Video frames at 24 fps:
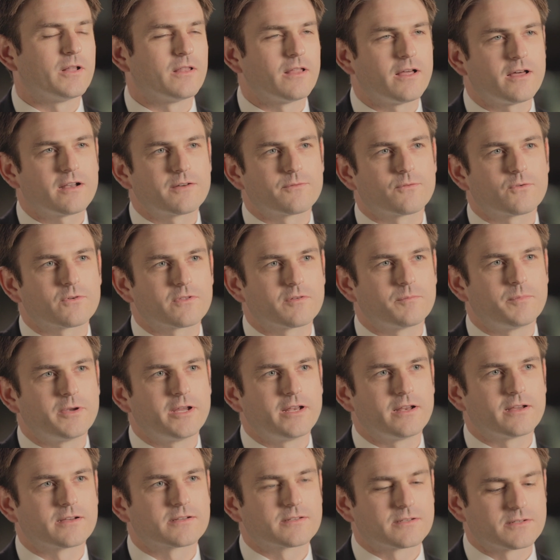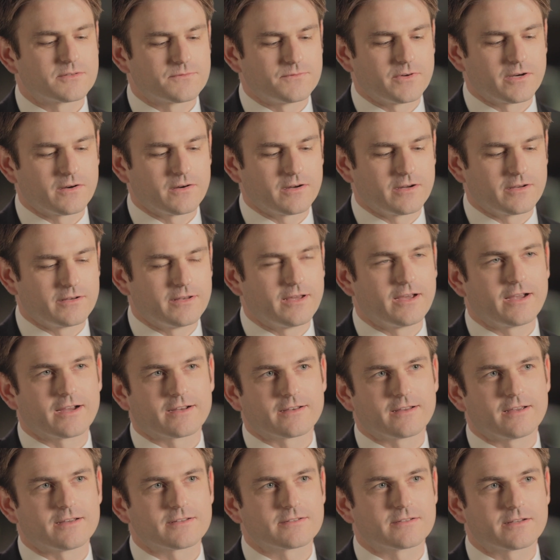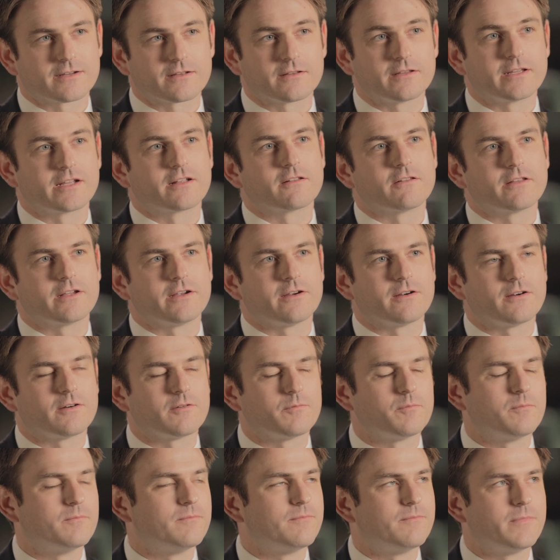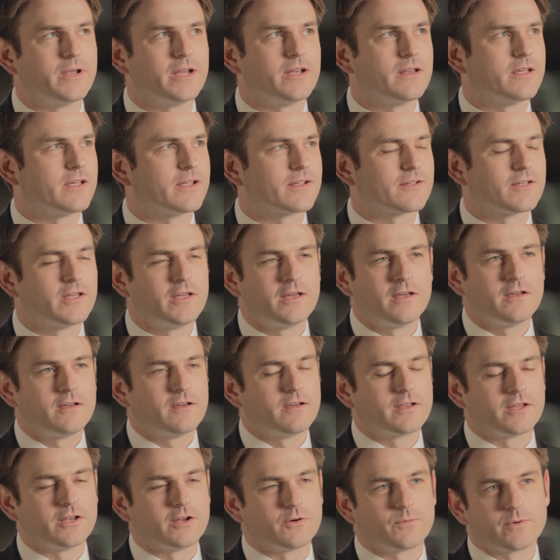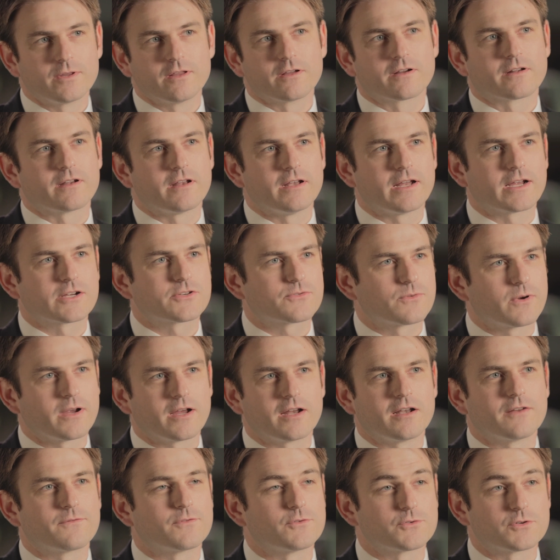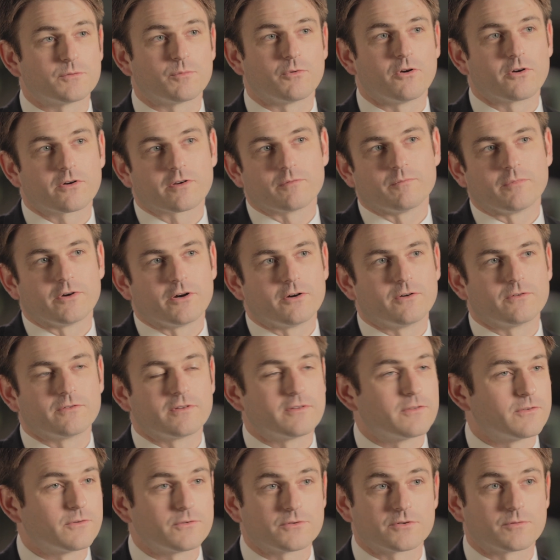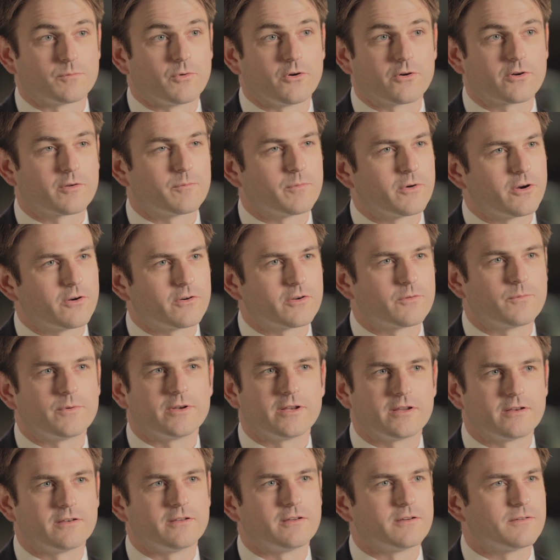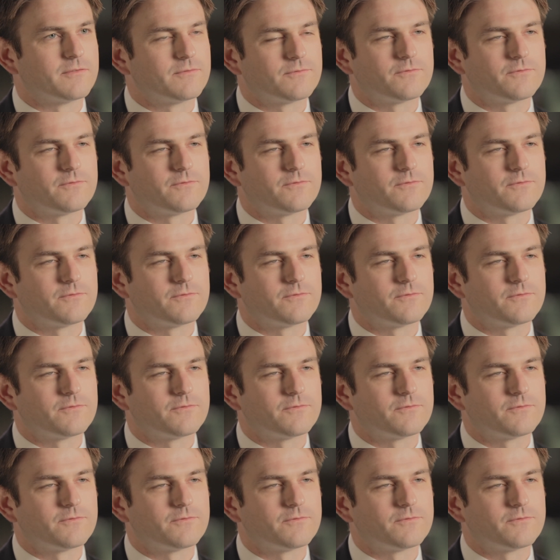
A lot of orthopedics is very diagnostically clear, meaning, you know, we look at an x-ray and if there's a broken bone, then there's a broken bone and we need to